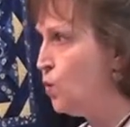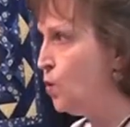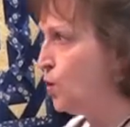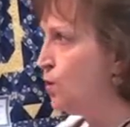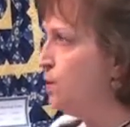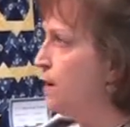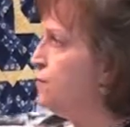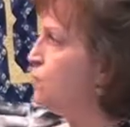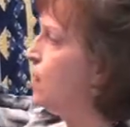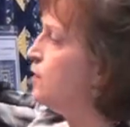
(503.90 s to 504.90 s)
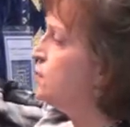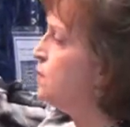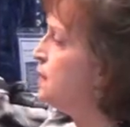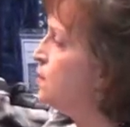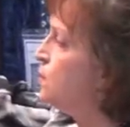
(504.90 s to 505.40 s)
corner if you're not
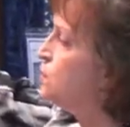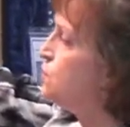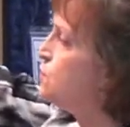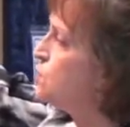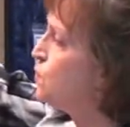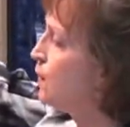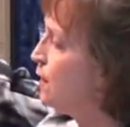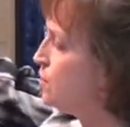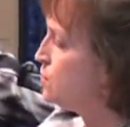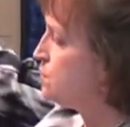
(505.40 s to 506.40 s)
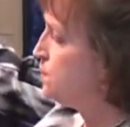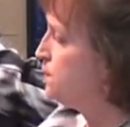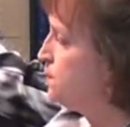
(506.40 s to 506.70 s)
doing it with 2 squares.